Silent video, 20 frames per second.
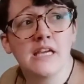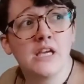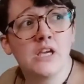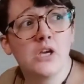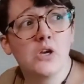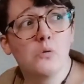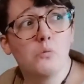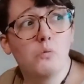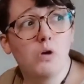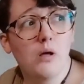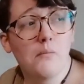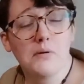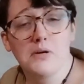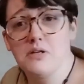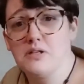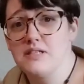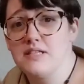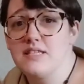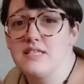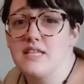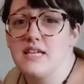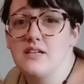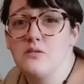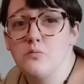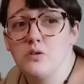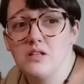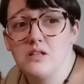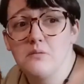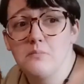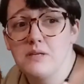Walmart is like one of the
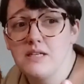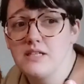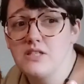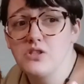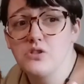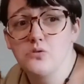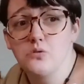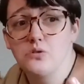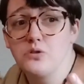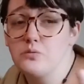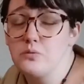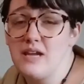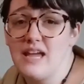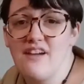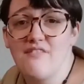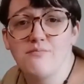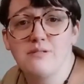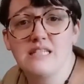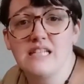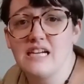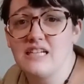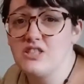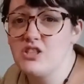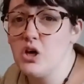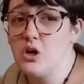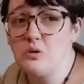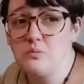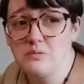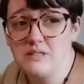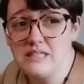biggest stores we have besides Home
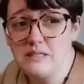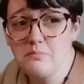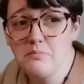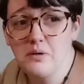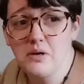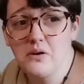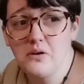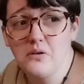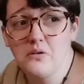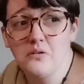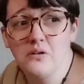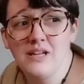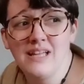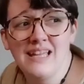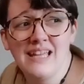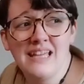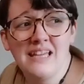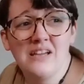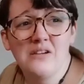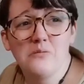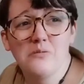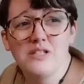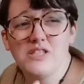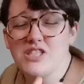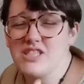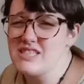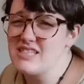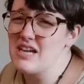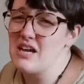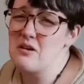Depot. We just
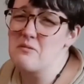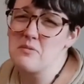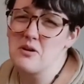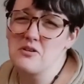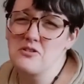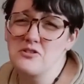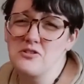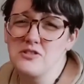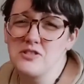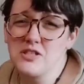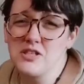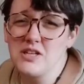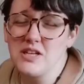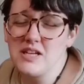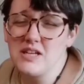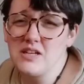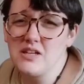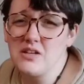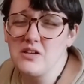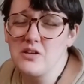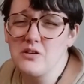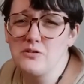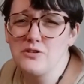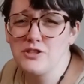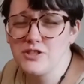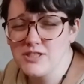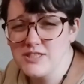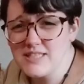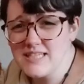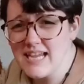got a Marshall's and Ocean
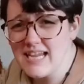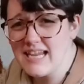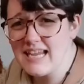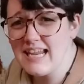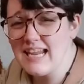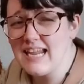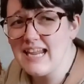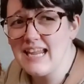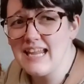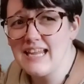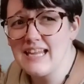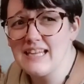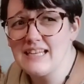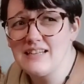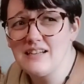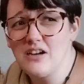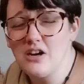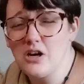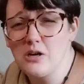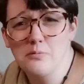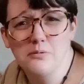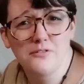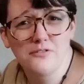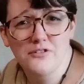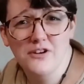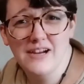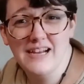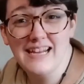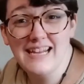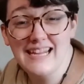State and a Harbor
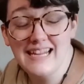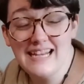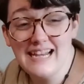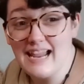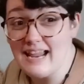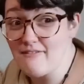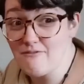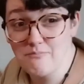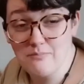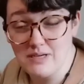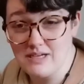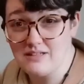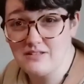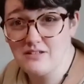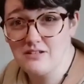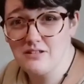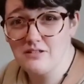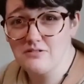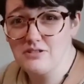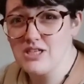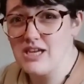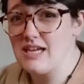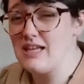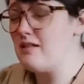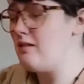Freight Inn. I haven't been into those yet.